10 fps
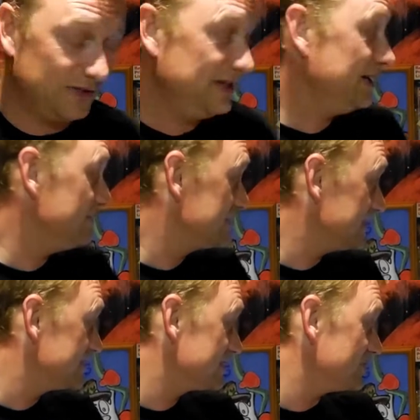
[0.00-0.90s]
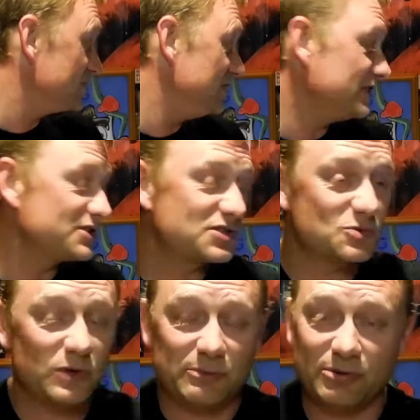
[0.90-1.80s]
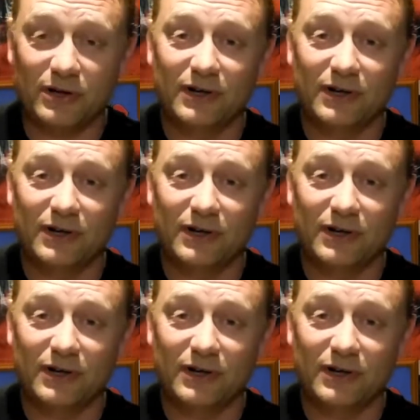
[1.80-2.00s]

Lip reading: And here is Sooty and Sweep